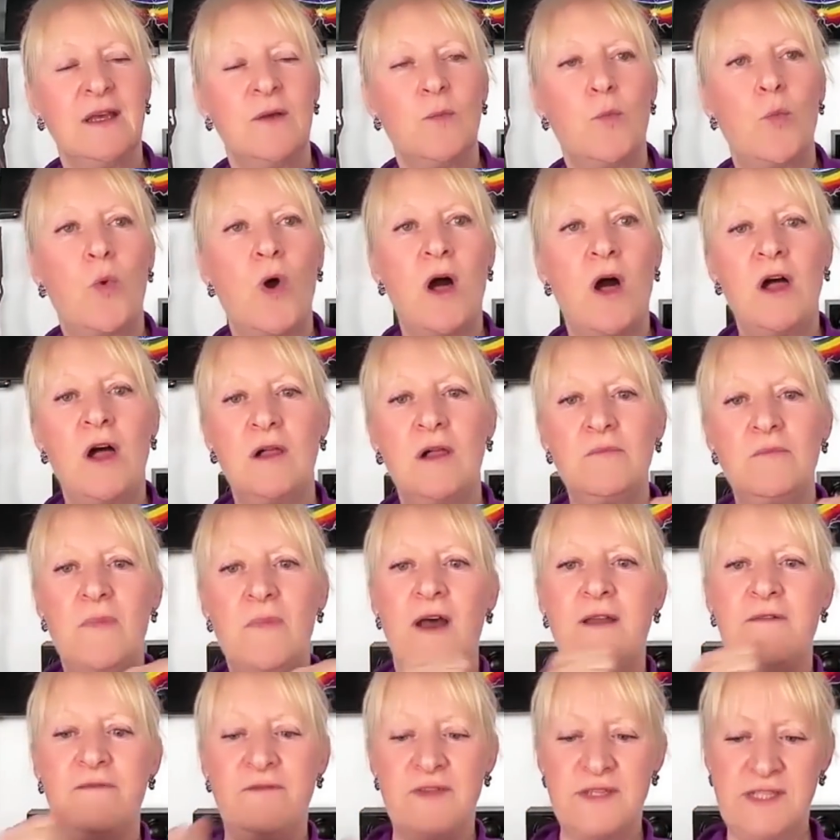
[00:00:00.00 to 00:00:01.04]
while
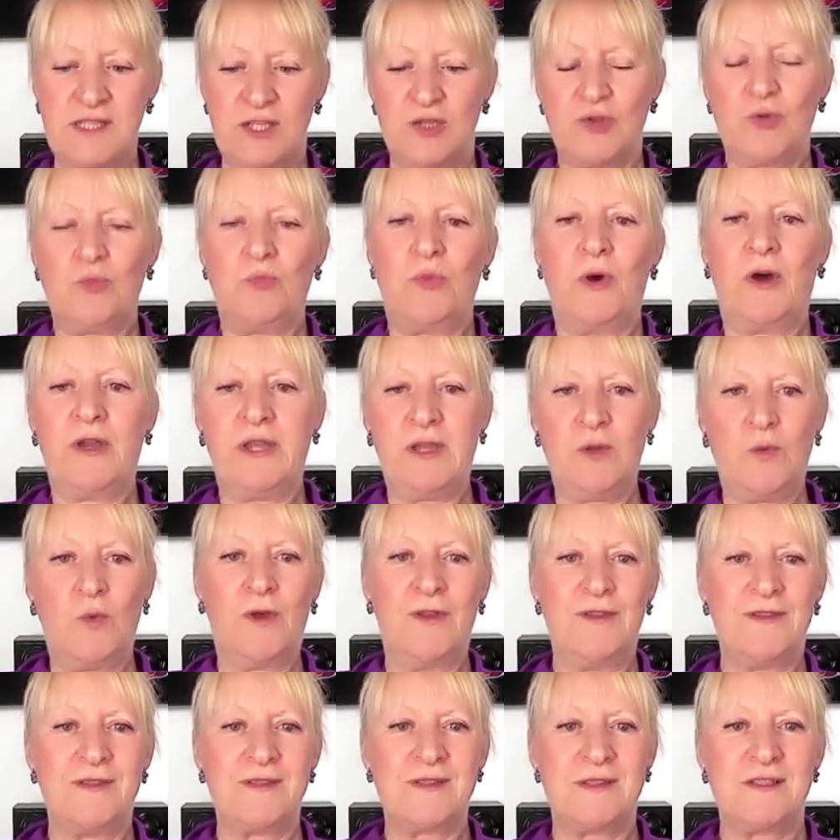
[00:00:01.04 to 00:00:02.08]
my physical body
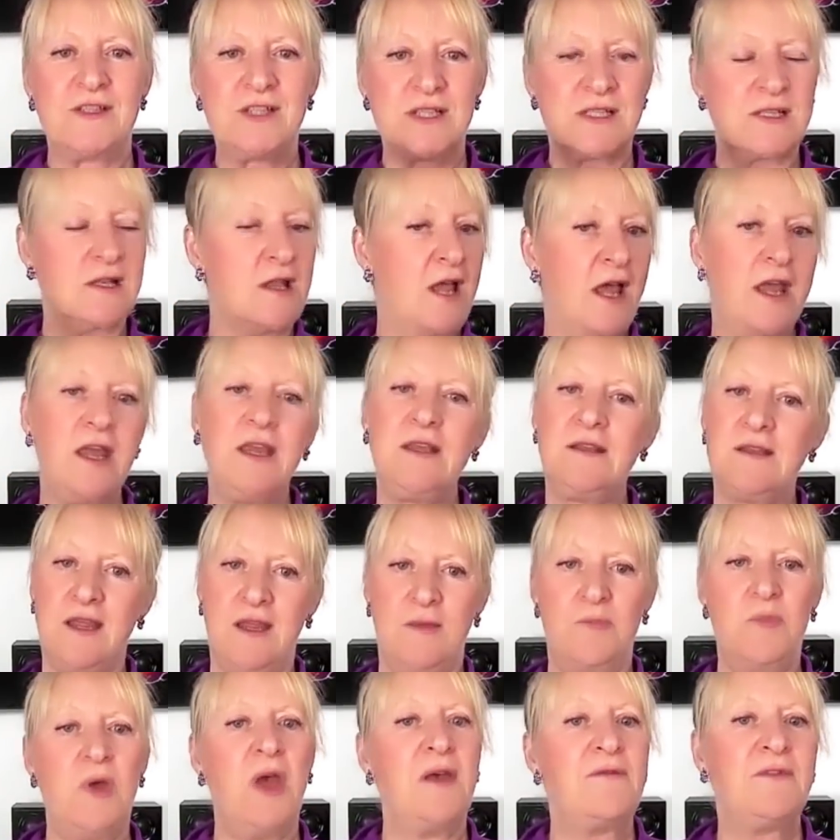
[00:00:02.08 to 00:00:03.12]
was just laying
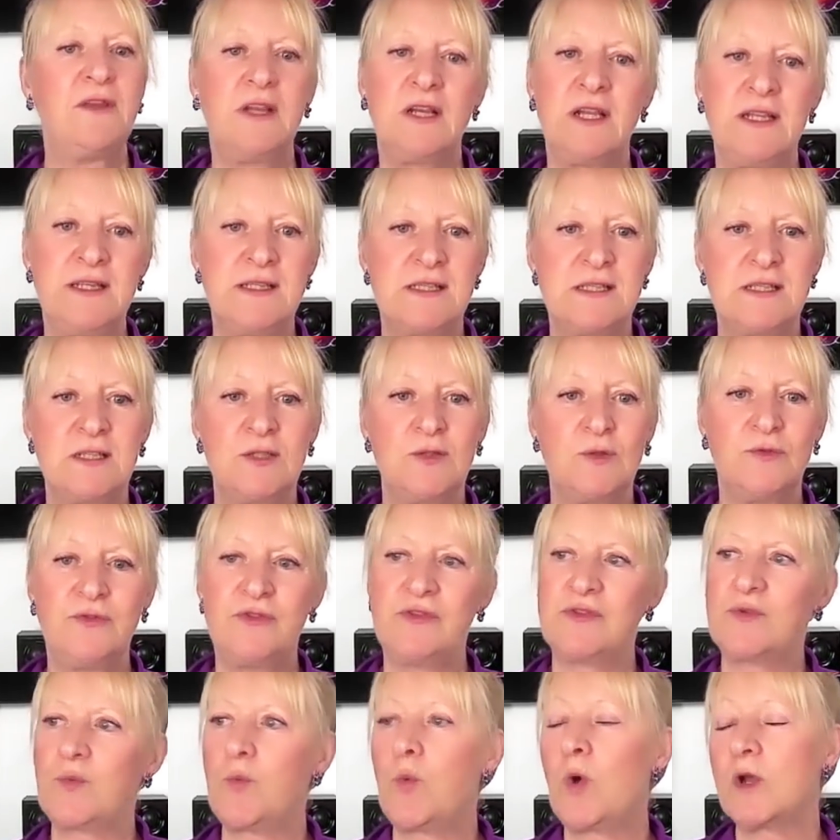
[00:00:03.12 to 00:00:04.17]
there perfectly still,
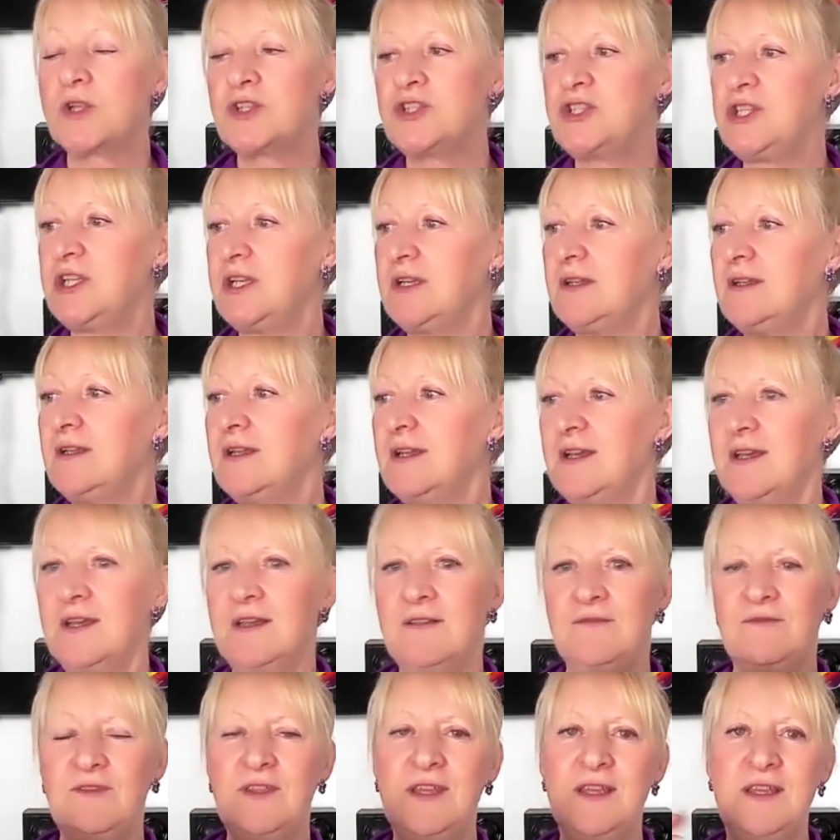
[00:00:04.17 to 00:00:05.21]
just watching
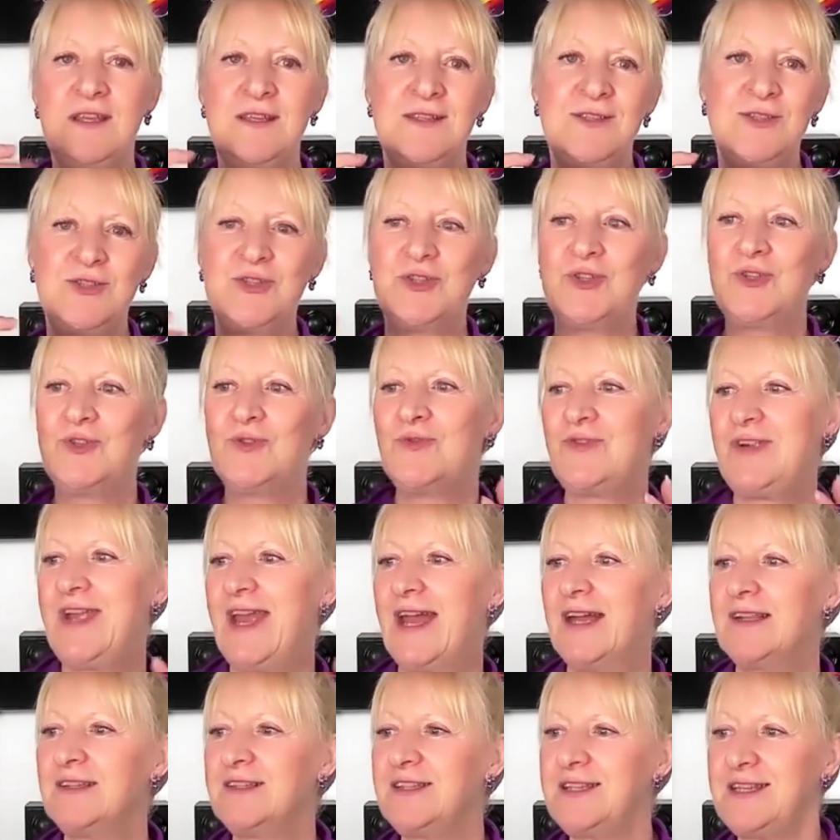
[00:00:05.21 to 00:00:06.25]
these two
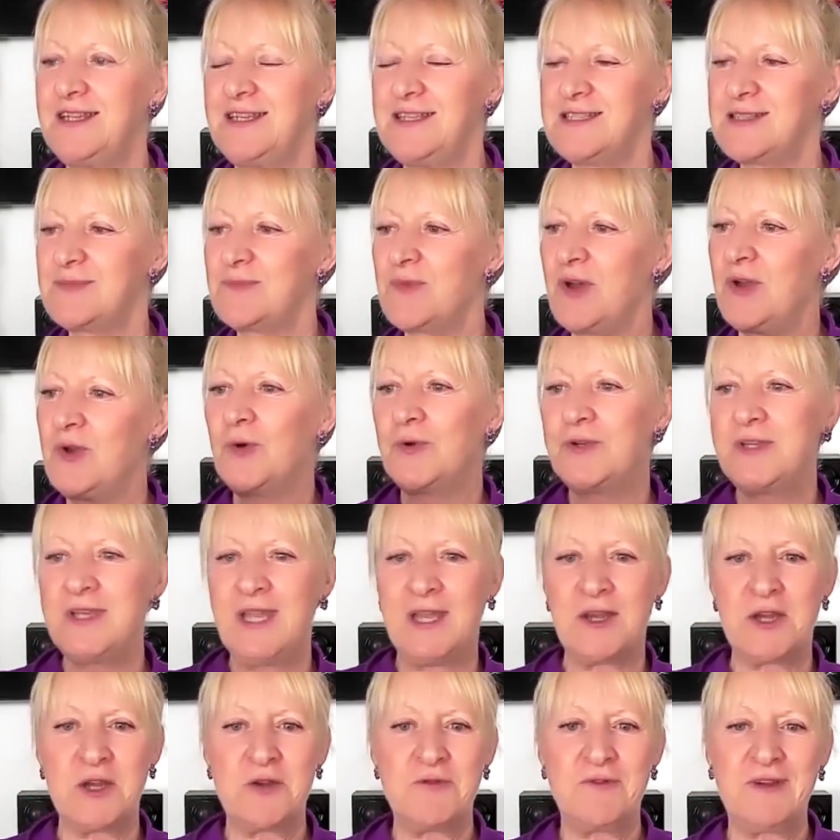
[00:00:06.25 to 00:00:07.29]
realities, my
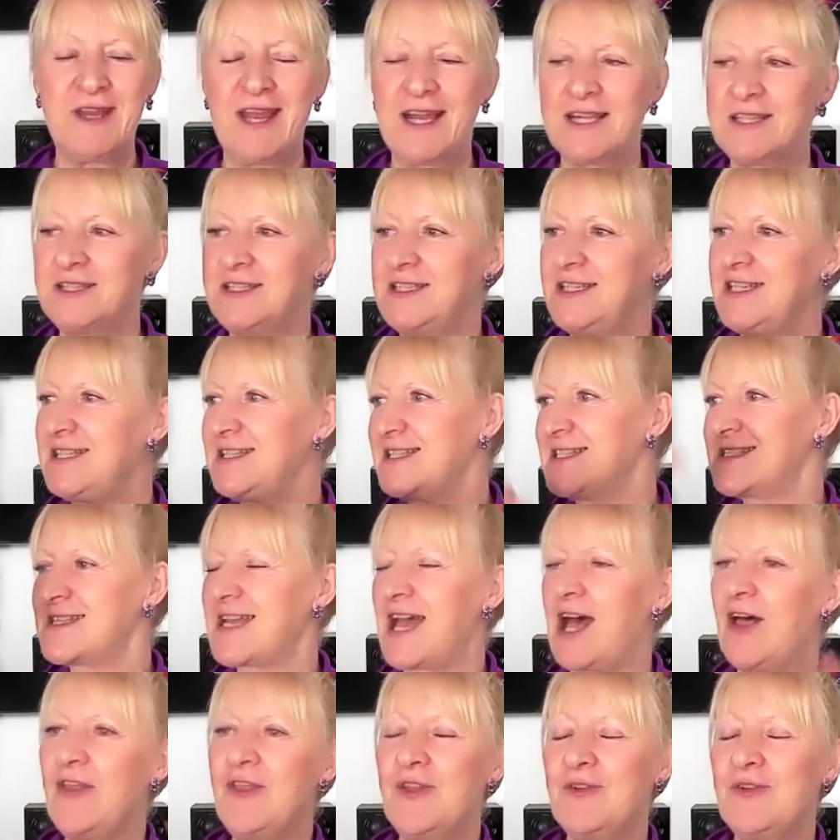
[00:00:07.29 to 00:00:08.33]
ordinary reality and this
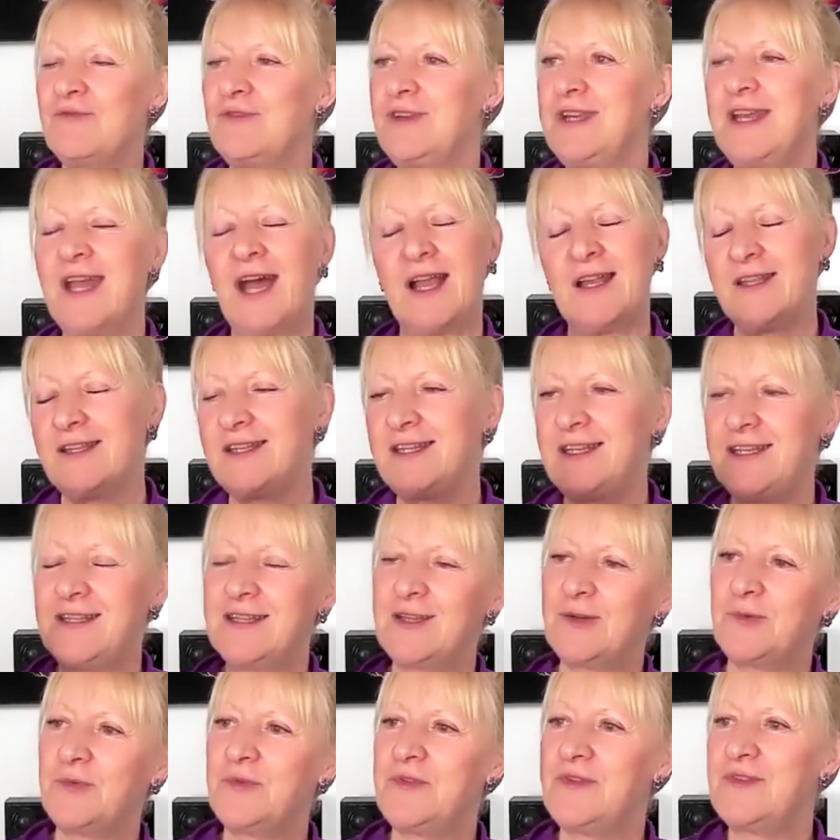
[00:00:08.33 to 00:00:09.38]
other reality
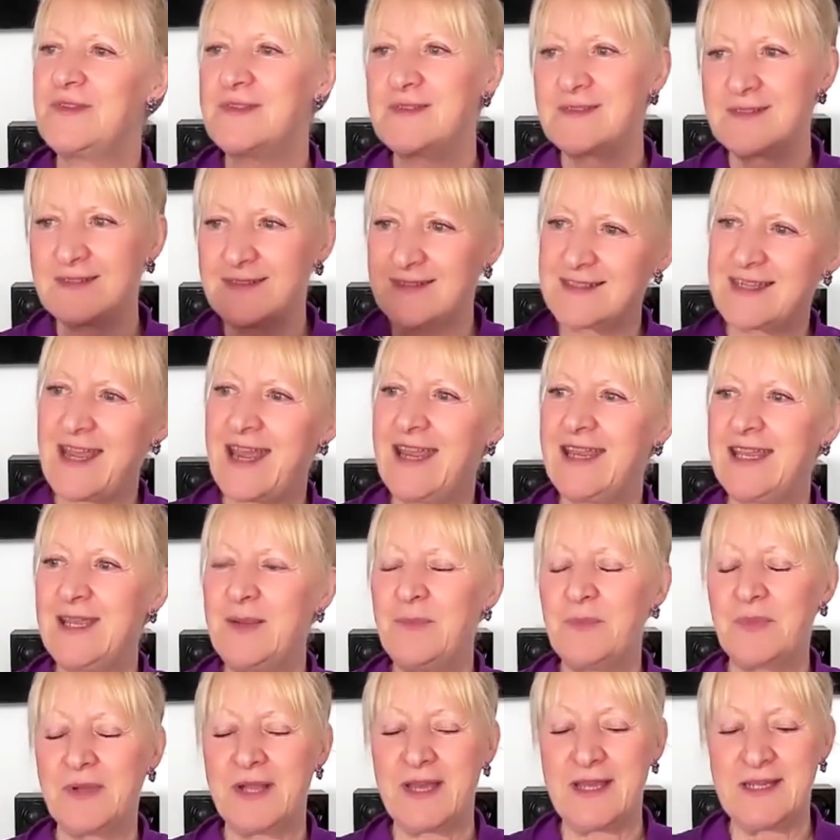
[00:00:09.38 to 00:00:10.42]
that was
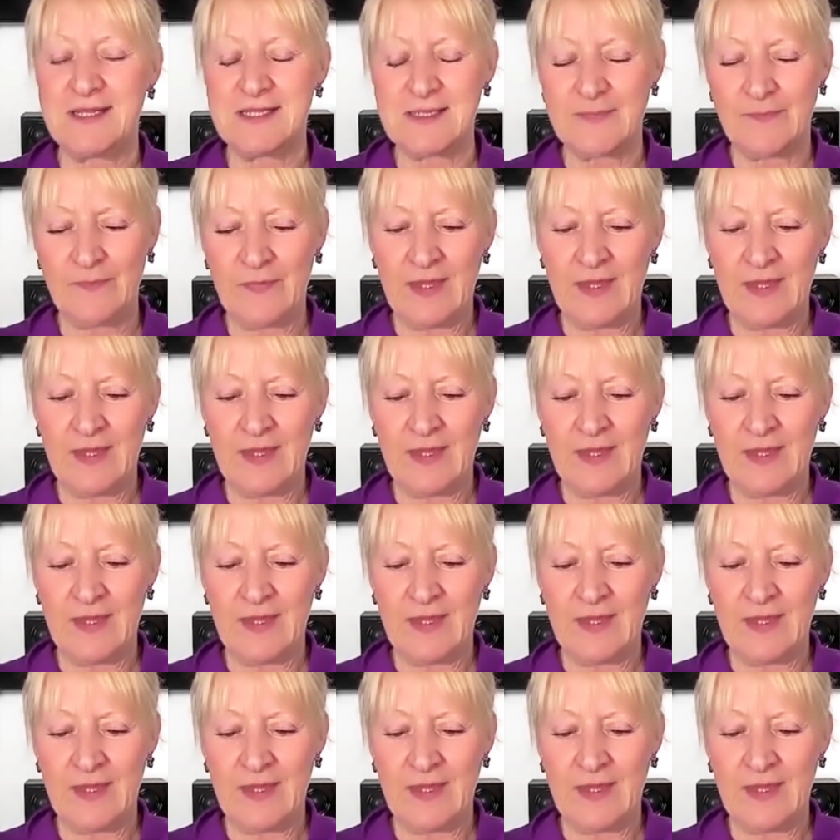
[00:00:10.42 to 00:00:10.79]
taking place.